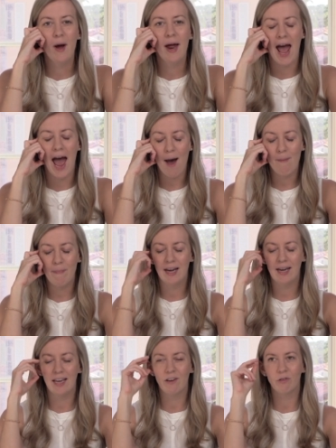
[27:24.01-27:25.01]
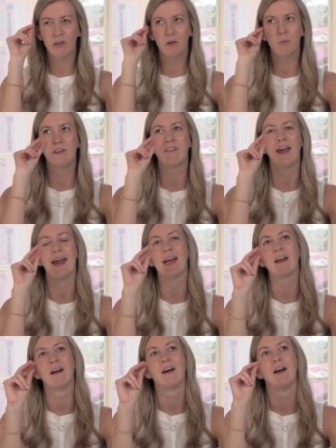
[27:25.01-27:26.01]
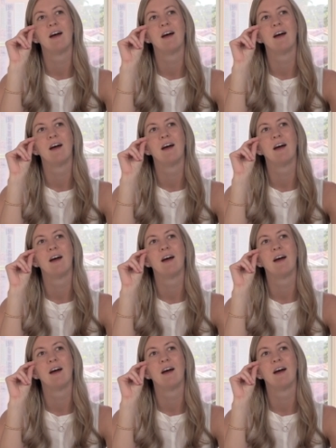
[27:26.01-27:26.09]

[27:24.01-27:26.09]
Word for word: what happened is it was like